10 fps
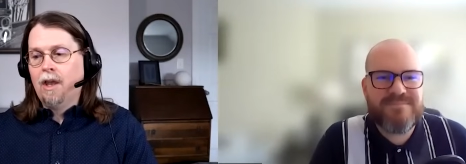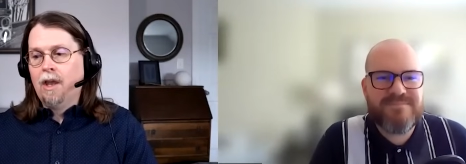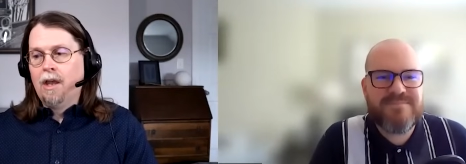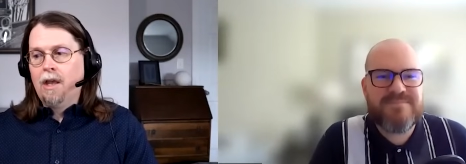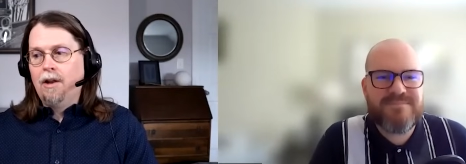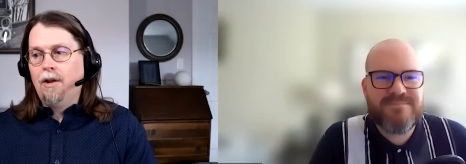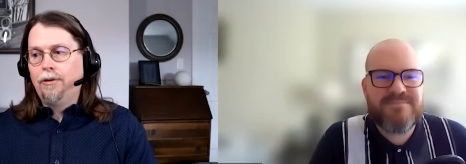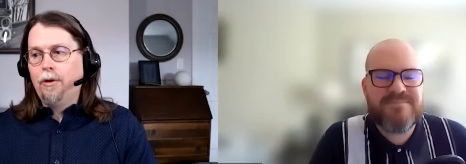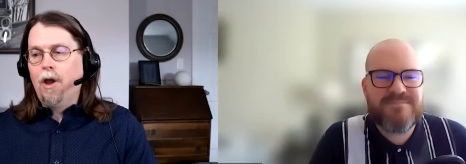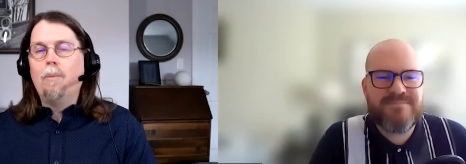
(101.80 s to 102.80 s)
Speaker 1: and also
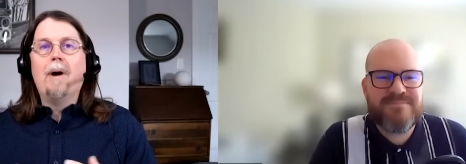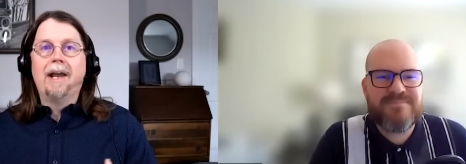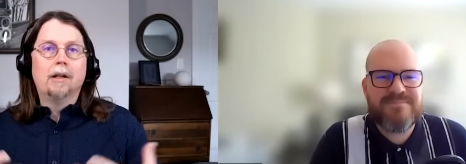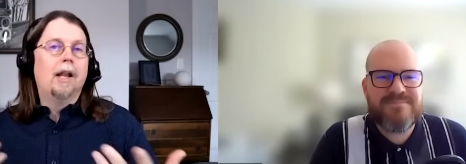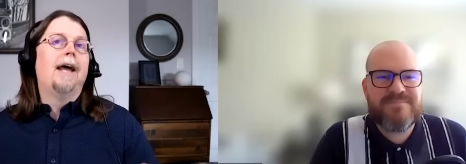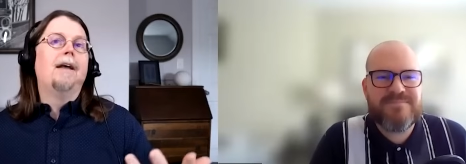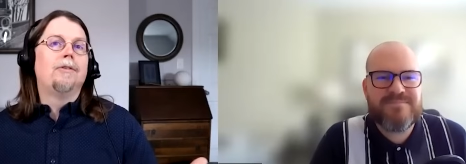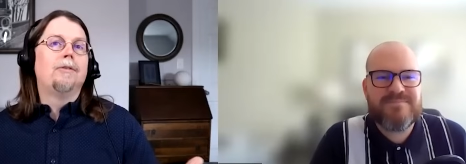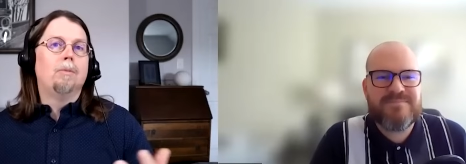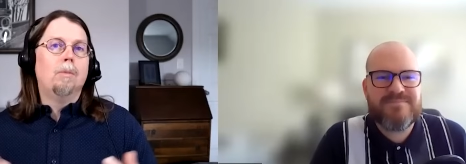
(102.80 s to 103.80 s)
help my clients
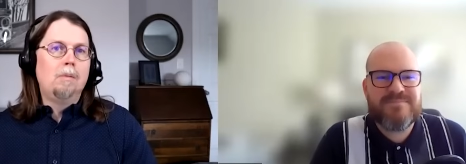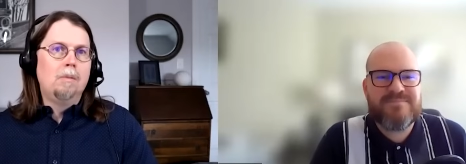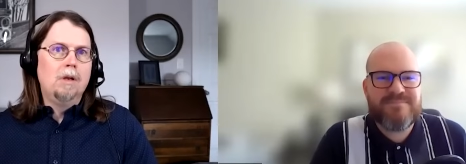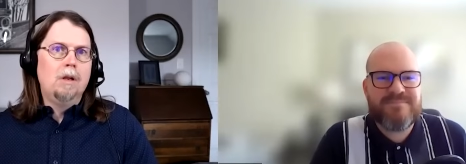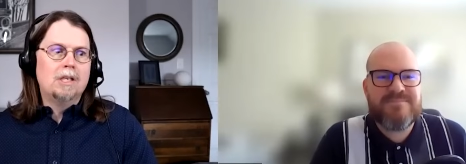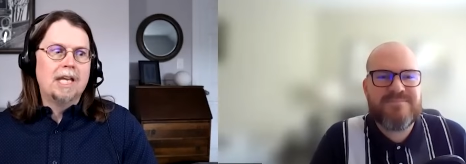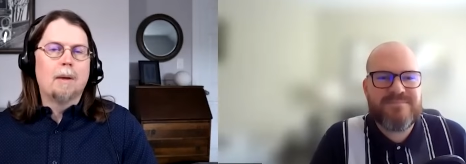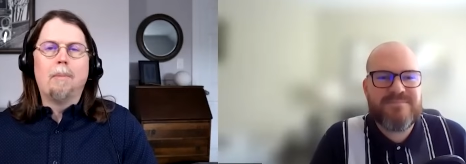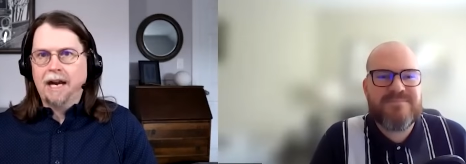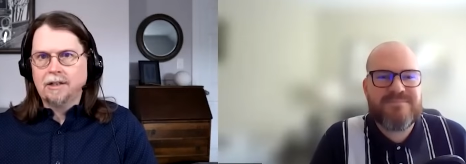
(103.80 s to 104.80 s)
take a
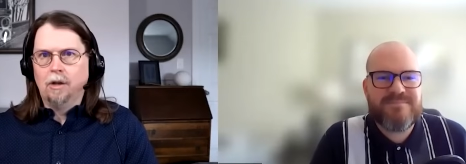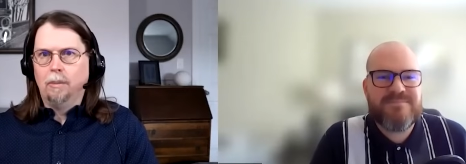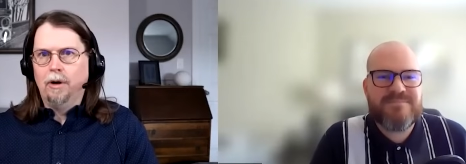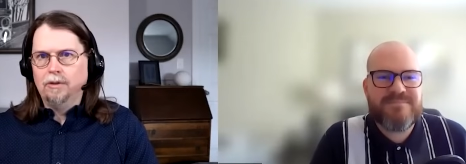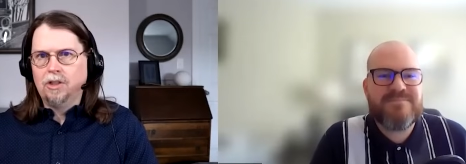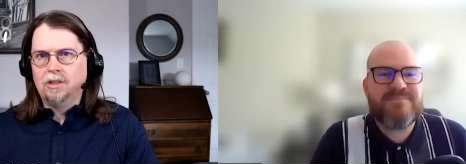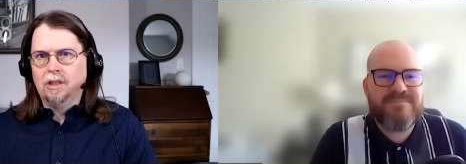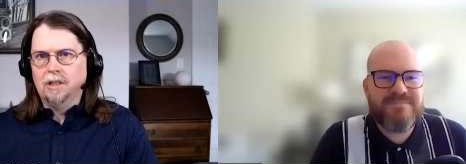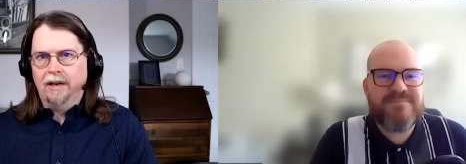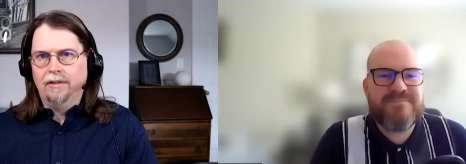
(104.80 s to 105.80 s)
practical approach to
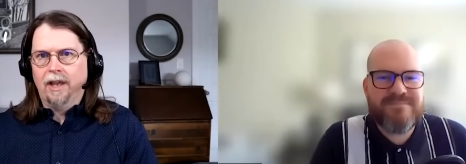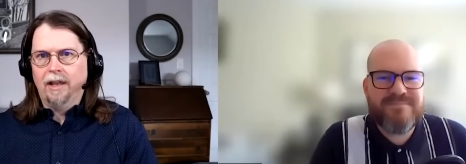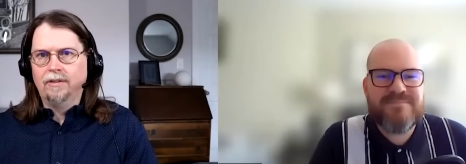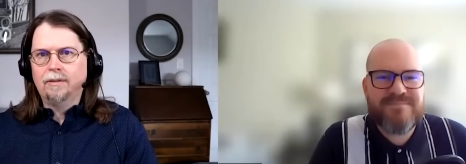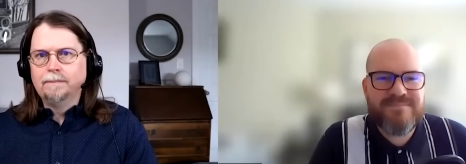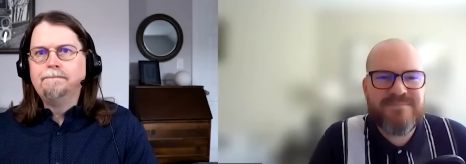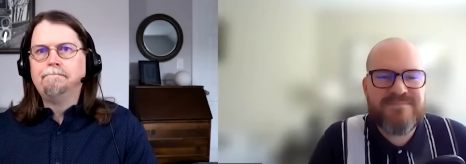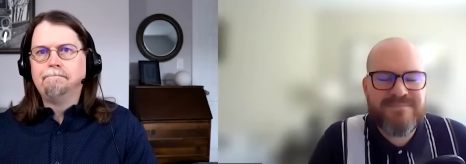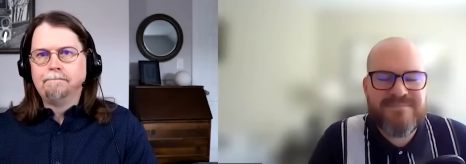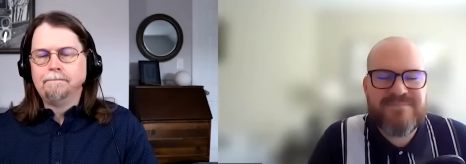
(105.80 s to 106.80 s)
data science.
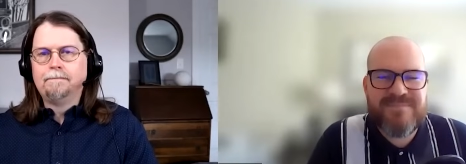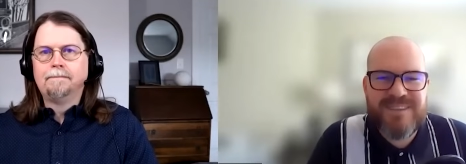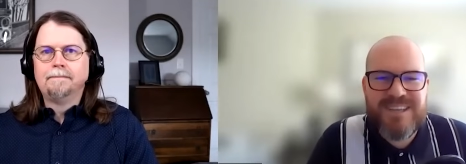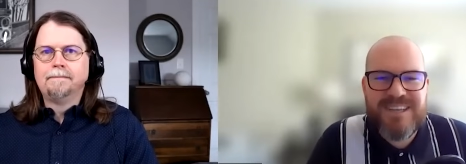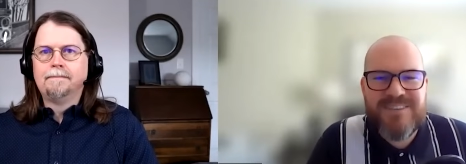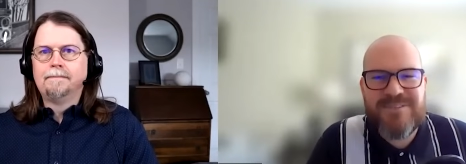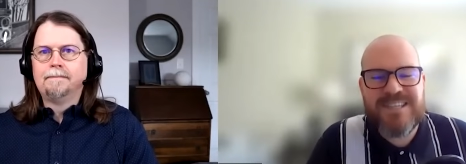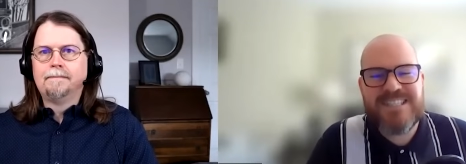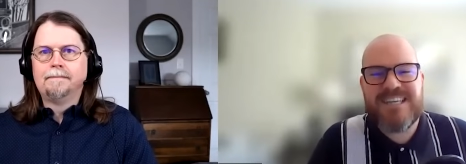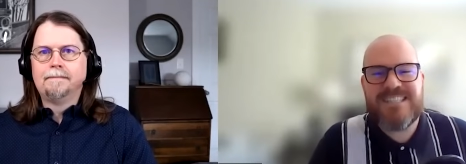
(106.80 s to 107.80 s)

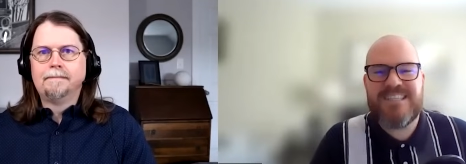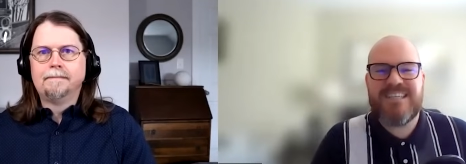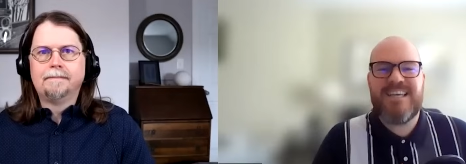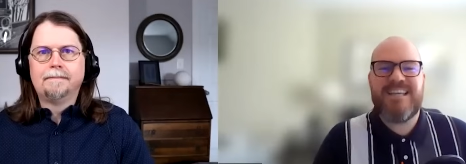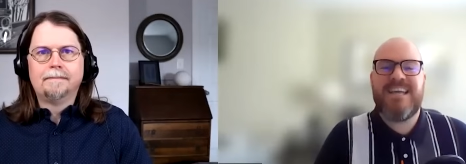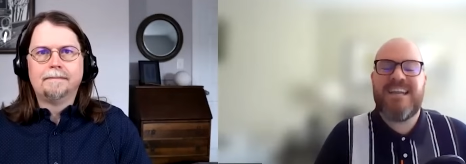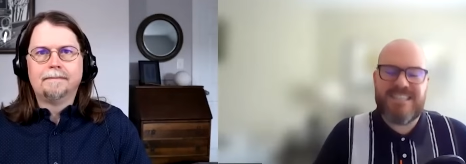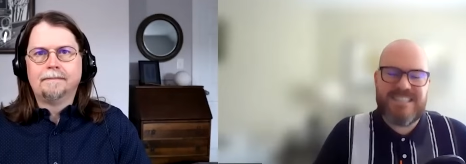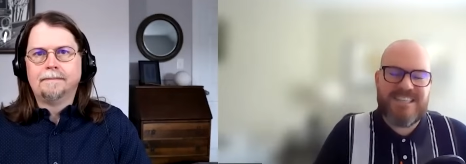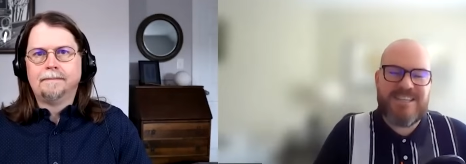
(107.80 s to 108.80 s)
Speaker 2: Fantastic. And
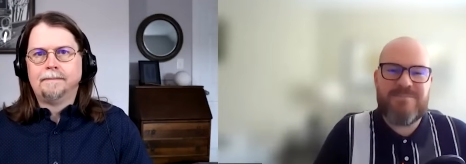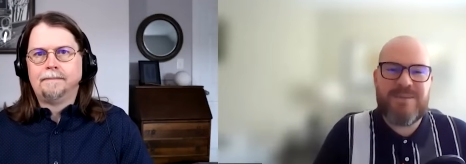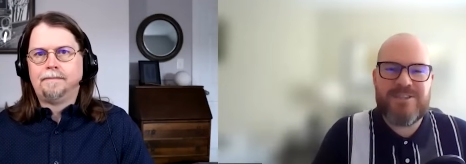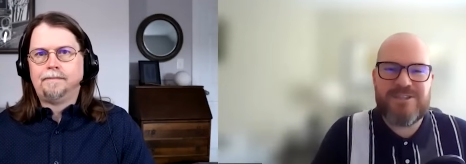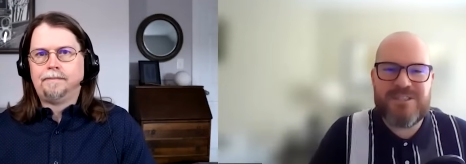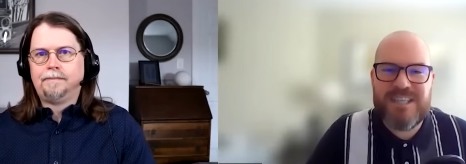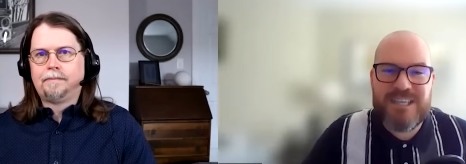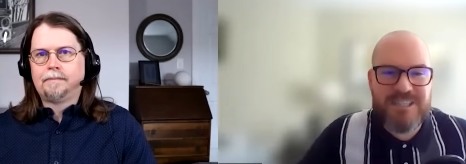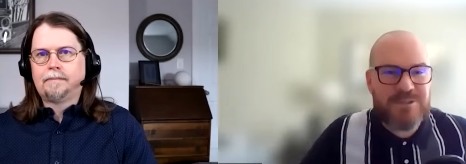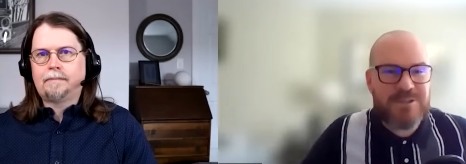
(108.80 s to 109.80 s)
as I did mention,
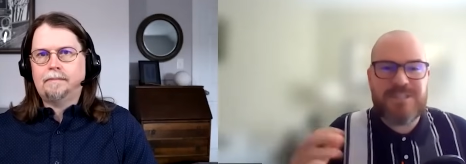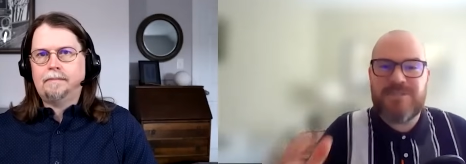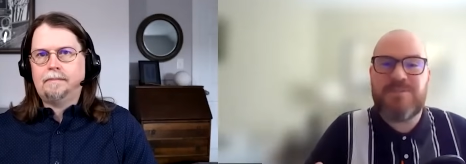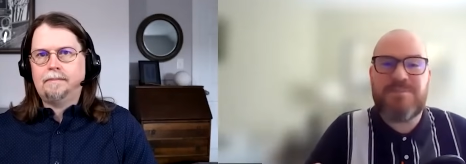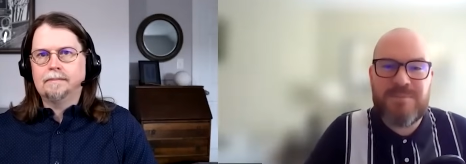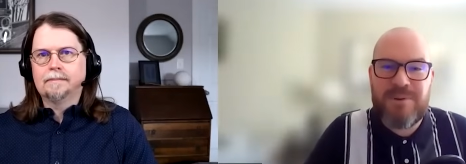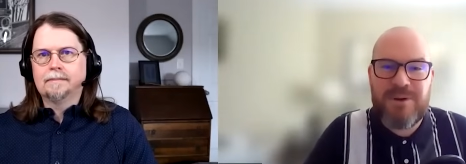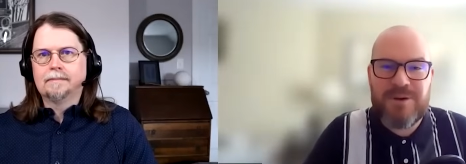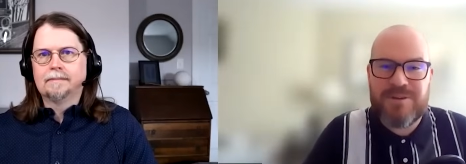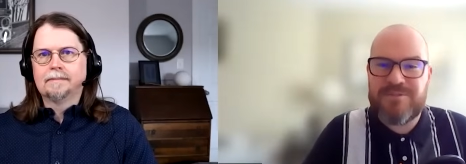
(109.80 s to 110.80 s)
data literacy is a big
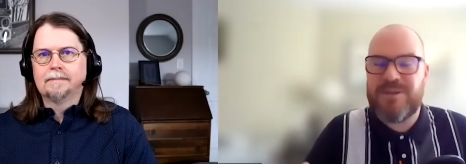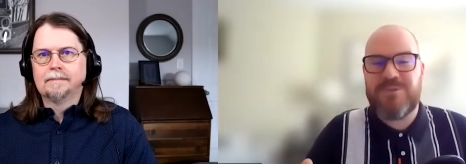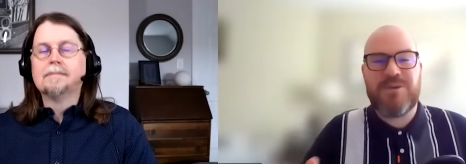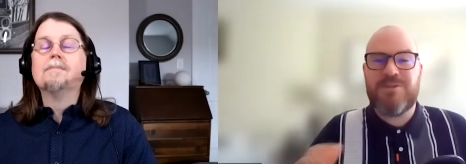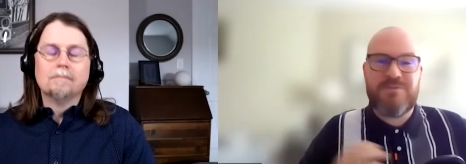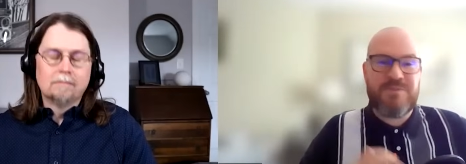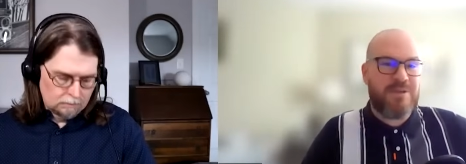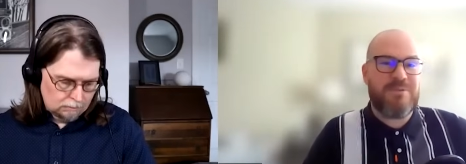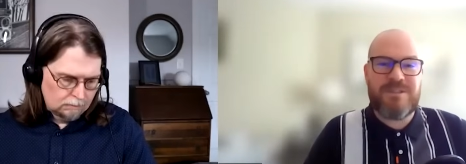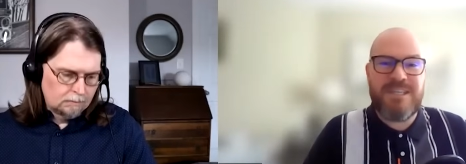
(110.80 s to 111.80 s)
part of what you've
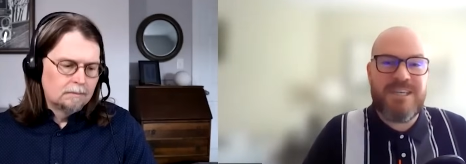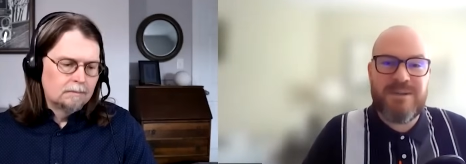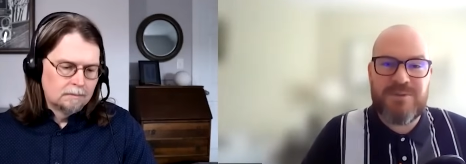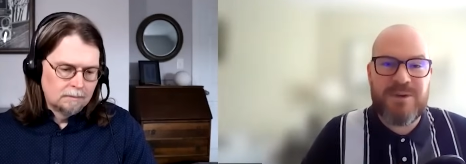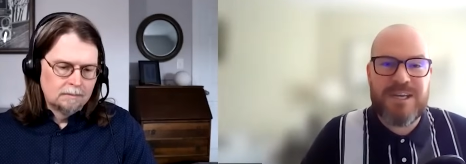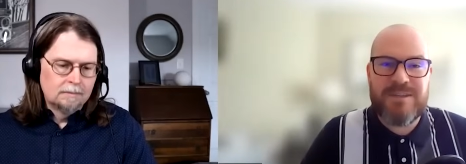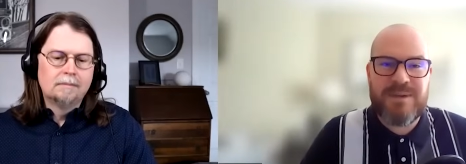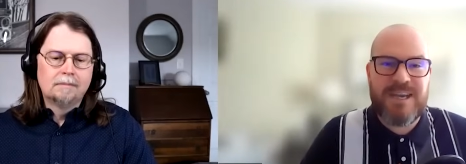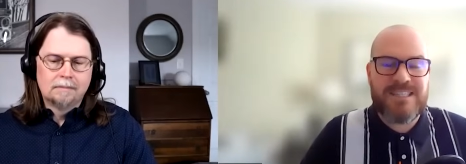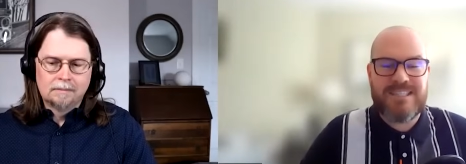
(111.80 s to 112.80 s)
done with TDWI in
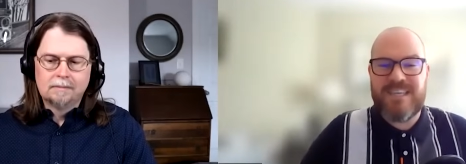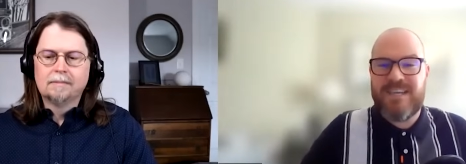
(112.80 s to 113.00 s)
the past.